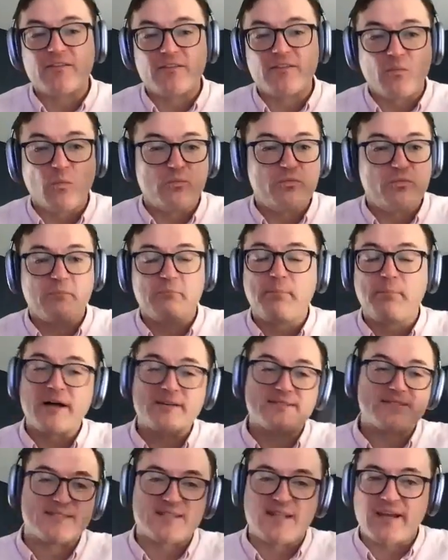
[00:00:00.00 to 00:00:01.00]
And the
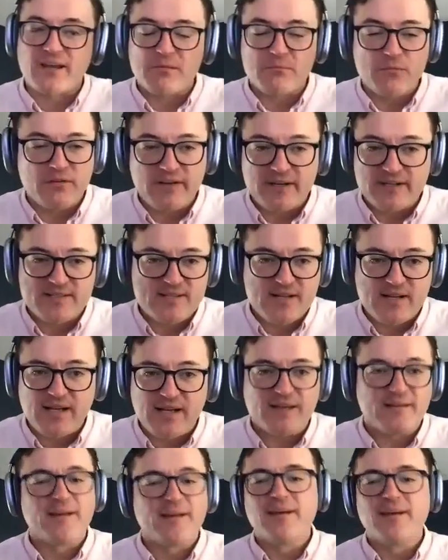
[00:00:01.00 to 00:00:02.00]
bus is like a moving
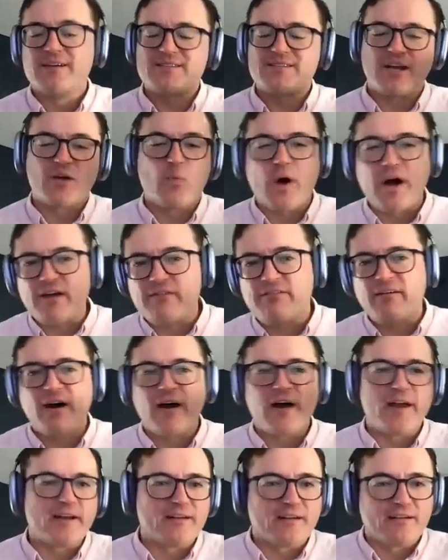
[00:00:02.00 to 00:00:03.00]
city. It's like
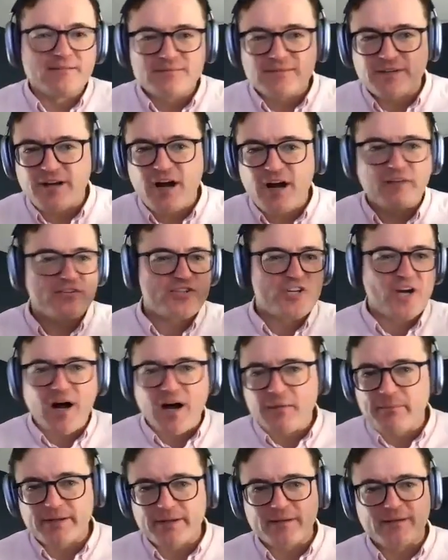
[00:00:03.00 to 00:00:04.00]
Wi-Fi and coffee
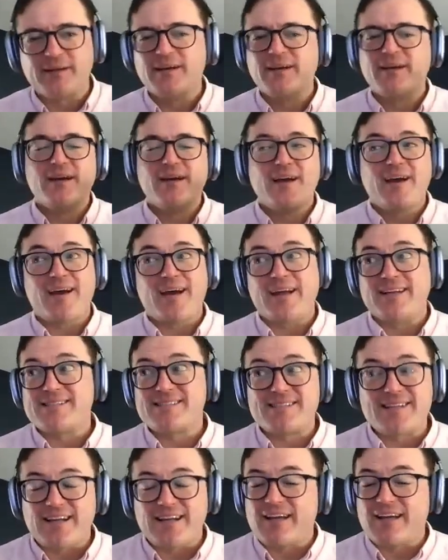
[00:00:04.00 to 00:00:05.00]
shop, and
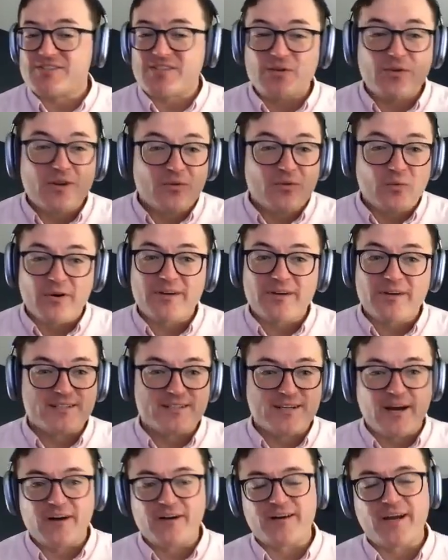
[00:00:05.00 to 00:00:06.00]
it's so you can work the
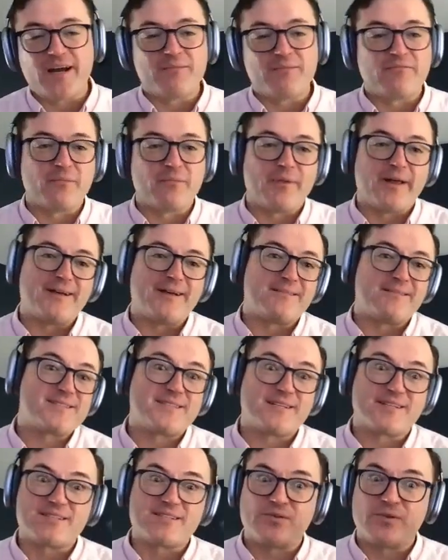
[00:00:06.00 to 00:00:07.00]
entire time from like
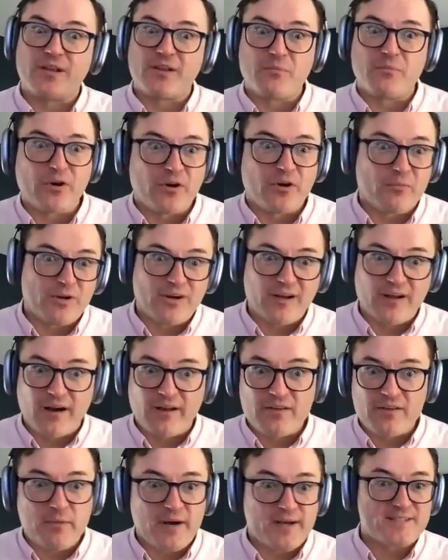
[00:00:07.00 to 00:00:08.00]
6:30 in the morning when you get
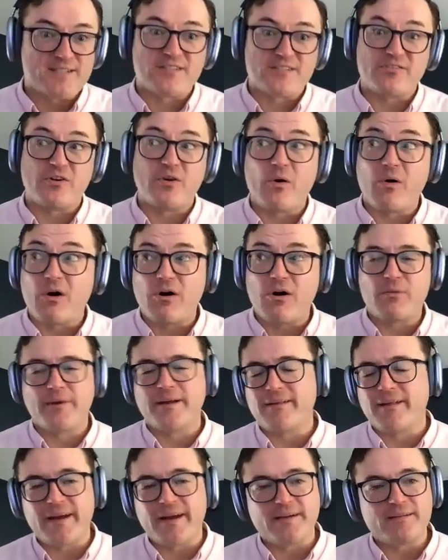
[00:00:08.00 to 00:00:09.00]
on the bus until you go home
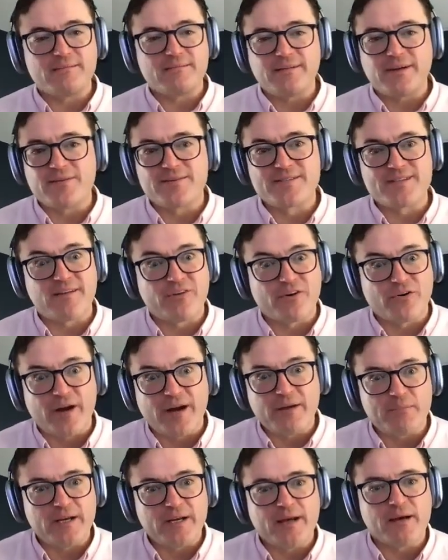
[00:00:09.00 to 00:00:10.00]
at like 7 or
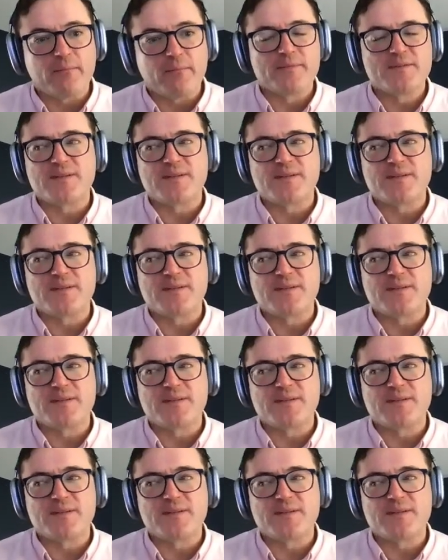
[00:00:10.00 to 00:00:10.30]
8 p.m.